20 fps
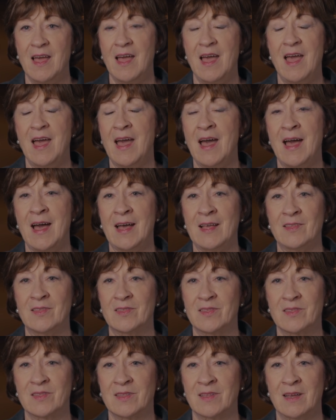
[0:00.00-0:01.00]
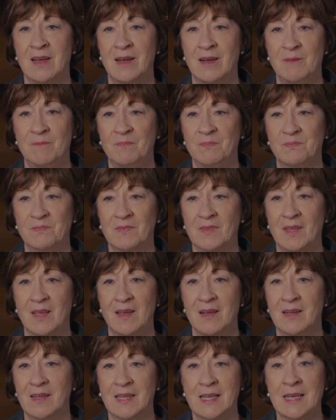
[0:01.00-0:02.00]
has
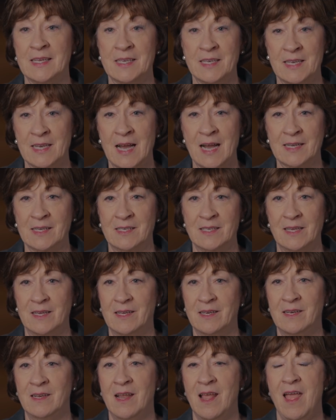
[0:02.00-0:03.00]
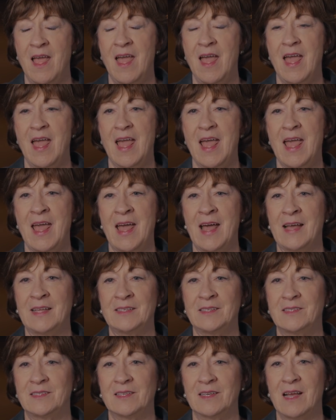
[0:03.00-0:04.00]
conducted?"
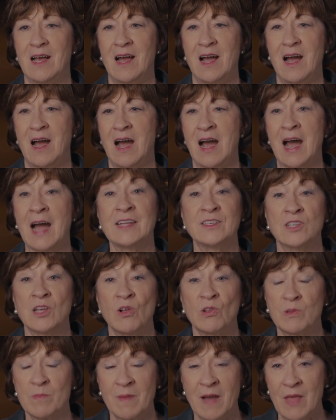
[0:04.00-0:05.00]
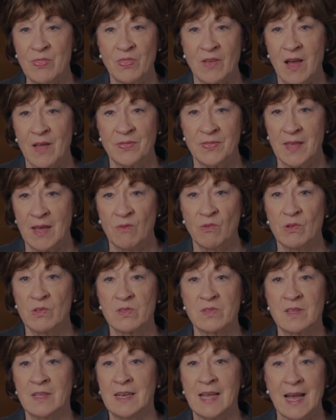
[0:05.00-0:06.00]
And I told him I thought that
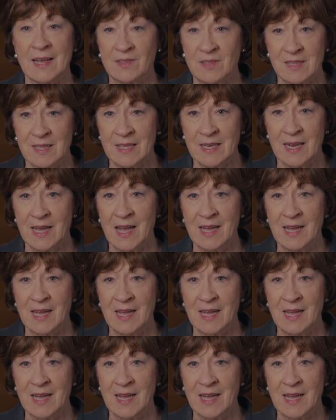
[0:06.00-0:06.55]
was an excellent